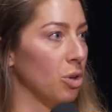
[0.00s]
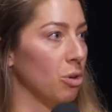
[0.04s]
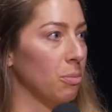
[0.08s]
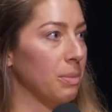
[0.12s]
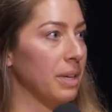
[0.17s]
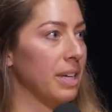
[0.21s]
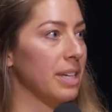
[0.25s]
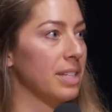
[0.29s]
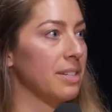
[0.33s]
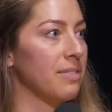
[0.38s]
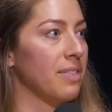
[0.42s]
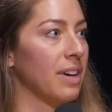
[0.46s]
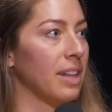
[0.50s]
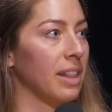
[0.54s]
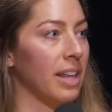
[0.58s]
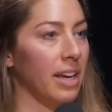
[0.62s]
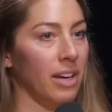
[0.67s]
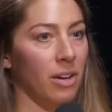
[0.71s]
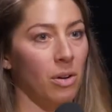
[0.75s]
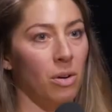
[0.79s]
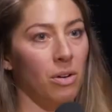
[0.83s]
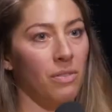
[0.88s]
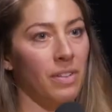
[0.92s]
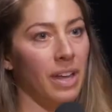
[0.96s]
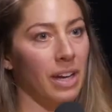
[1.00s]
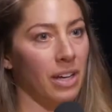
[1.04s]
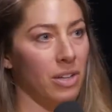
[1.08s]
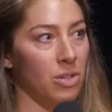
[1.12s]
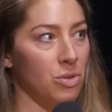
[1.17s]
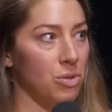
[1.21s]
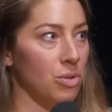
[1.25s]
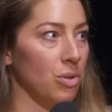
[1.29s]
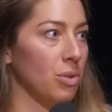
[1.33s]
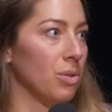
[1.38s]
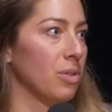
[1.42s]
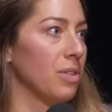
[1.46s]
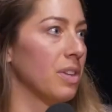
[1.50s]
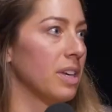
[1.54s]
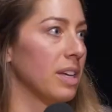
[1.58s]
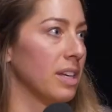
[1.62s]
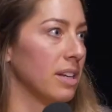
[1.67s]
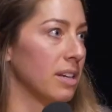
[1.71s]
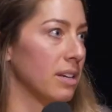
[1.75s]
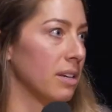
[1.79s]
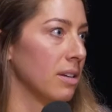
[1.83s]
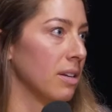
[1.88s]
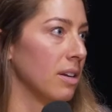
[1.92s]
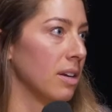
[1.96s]
because if I let go of that control,
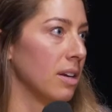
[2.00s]
then